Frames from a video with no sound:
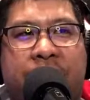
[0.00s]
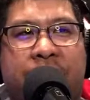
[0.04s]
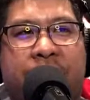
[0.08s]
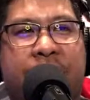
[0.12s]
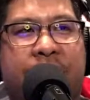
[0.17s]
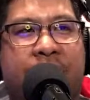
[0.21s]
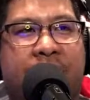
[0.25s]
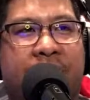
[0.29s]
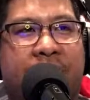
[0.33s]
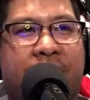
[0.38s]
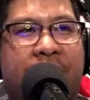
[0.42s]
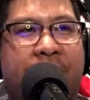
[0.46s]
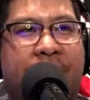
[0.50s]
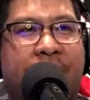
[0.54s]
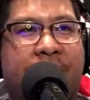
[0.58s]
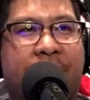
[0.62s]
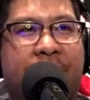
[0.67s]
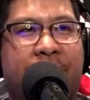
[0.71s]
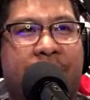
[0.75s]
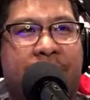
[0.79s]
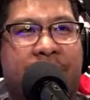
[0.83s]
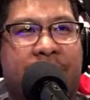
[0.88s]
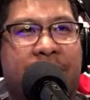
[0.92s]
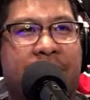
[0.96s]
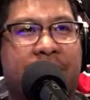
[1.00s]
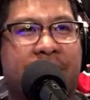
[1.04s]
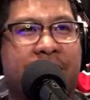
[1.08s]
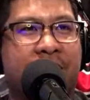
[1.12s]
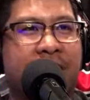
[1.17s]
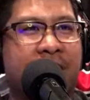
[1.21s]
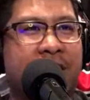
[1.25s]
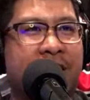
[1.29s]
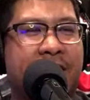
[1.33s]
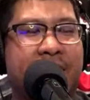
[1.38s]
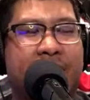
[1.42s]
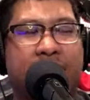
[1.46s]
Nick Villano from
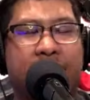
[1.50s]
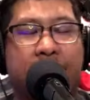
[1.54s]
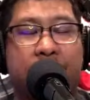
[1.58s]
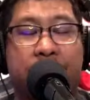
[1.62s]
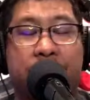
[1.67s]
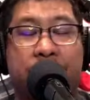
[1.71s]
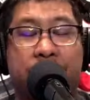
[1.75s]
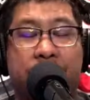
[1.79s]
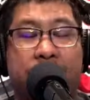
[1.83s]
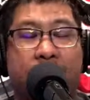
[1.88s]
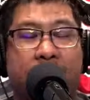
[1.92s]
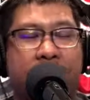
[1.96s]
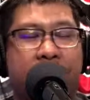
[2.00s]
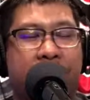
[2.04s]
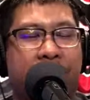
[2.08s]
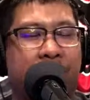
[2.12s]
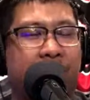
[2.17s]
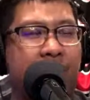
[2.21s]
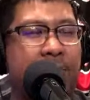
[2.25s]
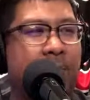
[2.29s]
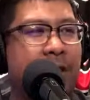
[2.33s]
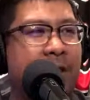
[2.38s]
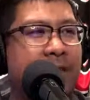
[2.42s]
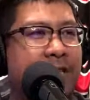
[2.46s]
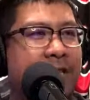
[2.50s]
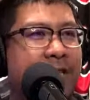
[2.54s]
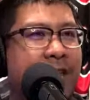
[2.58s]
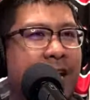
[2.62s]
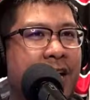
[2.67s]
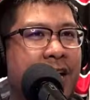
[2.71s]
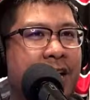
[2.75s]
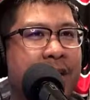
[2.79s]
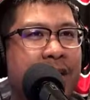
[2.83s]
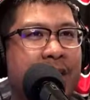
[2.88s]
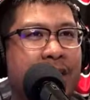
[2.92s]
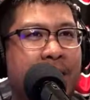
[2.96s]
the
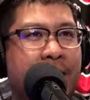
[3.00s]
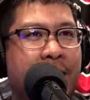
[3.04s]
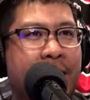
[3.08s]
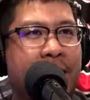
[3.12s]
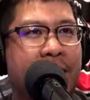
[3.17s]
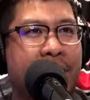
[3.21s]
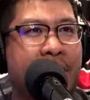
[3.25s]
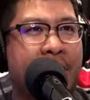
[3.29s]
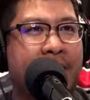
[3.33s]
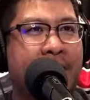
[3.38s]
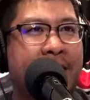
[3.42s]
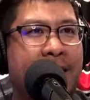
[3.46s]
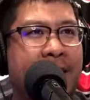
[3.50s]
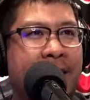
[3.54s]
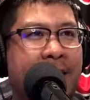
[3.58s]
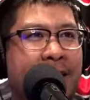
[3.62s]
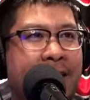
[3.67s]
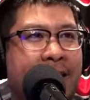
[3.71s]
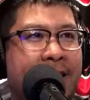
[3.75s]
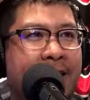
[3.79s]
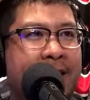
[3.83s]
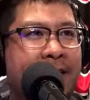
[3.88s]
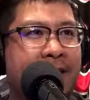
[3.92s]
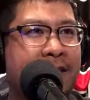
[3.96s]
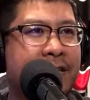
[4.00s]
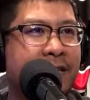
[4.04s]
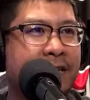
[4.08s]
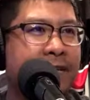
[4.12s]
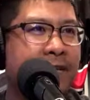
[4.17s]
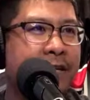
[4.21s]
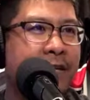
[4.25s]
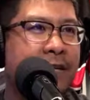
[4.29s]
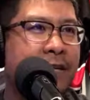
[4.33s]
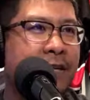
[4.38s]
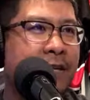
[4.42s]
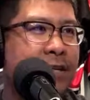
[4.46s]
Wednesday podcast.
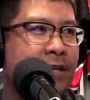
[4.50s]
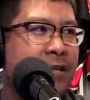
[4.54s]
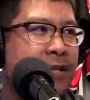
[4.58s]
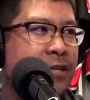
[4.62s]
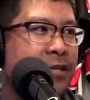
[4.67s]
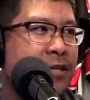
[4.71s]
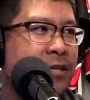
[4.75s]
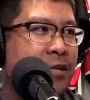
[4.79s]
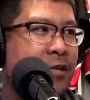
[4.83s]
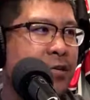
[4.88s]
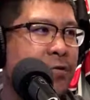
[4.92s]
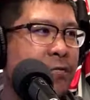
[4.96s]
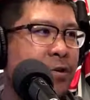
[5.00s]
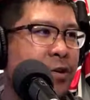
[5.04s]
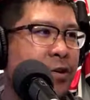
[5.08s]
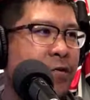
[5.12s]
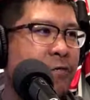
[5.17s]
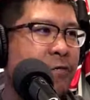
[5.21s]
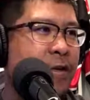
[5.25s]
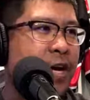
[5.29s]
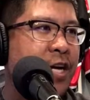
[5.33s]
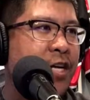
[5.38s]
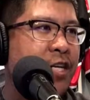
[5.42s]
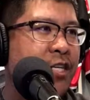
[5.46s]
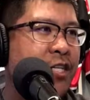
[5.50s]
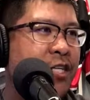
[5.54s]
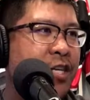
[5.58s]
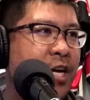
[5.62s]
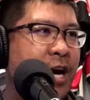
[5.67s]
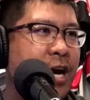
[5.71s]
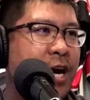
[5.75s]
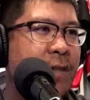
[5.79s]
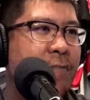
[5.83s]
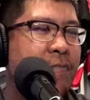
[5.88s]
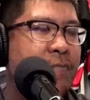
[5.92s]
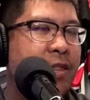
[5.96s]
Doing a great
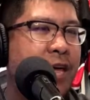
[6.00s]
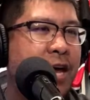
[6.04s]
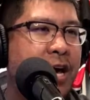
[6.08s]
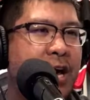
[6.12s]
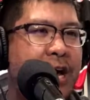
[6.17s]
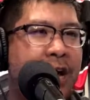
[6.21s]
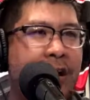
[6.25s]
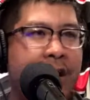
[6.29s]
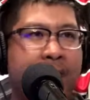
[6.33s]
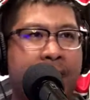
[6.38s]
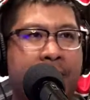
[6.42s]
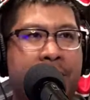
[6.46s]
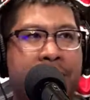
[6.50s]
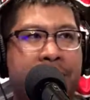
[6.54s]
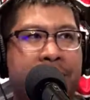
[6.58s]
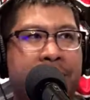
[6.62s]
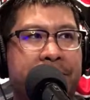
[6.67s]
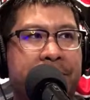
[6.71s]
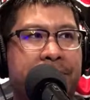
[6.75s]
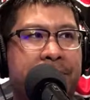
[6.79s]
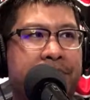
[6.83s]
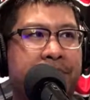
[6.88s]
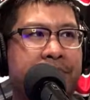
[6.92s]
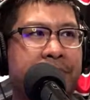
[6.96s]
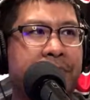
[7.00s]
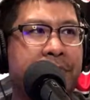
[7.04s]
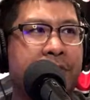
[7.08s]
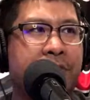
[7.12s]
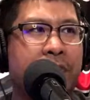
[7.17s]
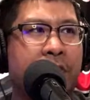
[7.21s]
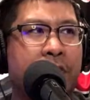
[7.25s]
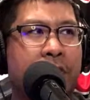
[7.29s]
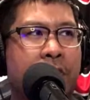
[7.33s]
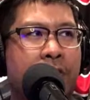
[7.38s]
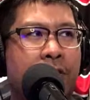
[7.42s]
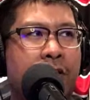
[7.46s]
job there.
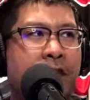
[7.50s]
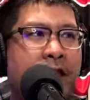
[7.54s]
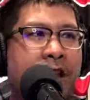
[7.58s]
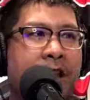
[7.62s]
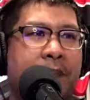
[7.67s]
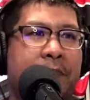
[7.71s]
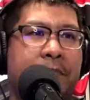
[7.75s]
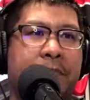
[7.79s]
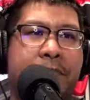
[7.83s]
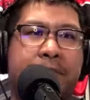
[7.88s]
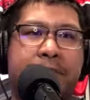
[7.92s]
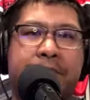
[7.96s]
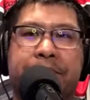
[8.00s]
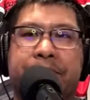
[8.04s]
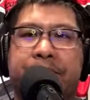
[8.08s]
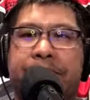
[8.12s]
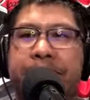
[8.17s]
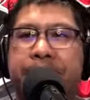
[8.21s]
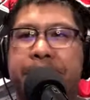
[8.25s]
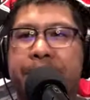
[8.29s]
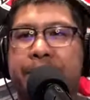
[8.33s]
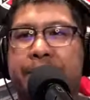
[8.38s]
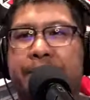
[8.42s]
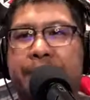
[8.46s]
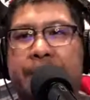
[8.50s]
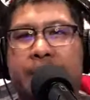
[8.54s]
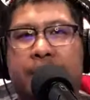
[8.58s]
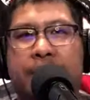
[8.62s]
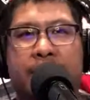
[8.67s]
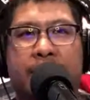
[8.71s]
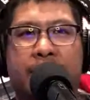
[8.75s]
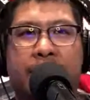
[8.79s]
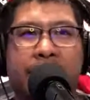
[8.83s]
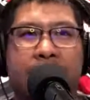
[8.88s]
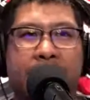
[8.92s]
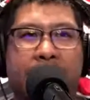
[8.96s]
Okay.
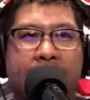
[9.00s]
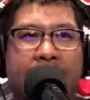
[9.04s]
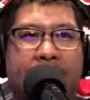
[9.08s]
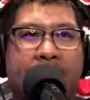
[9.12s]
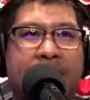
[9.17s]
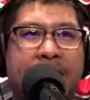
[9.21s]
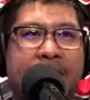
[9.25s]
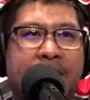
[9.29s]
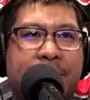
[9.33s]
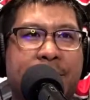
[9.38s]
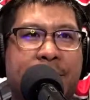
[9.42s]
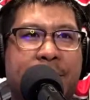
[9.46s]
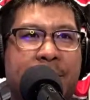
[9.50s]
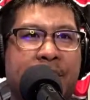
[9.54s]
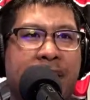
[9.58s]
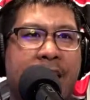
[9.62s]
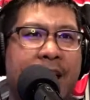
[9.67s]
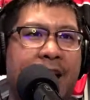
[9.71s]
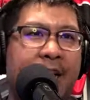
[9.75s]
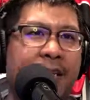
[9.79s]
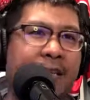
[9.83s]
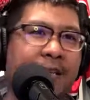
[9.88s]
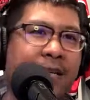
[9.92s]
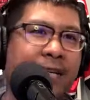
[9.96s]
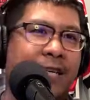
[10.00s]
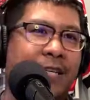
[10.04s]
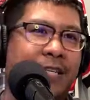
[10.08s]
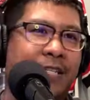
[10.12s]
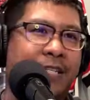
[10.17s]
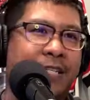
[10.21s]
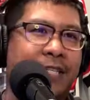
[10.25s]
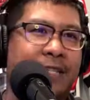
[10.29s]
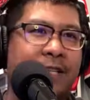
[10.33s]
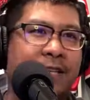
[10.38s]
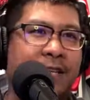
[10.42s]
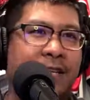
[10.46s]
Last but not
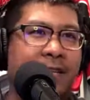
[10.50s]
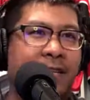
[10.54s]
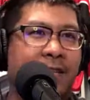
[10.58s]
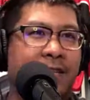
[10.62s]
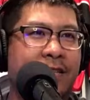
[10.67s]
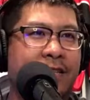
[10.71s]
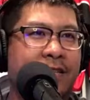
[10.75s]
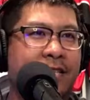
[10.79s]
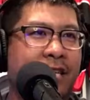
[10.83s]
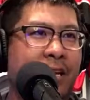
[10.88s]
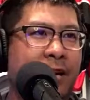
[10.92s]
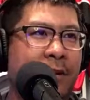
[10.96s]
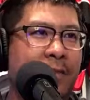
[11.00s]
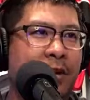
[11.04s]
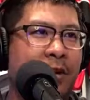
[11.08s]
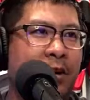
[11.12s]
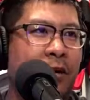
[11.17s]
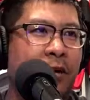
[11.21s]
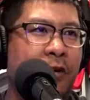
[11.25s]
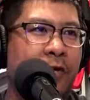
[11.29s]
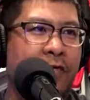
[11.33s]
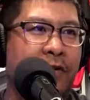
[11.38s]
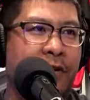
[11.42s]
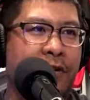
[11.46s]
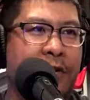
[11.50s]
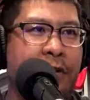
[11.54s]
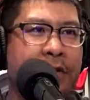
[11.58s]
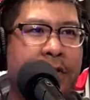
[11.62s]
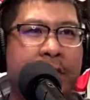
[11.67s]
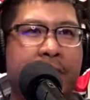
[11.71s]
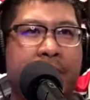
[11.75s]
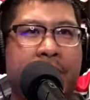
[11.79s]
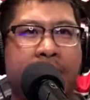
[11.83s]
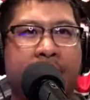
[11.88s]
least, is coming over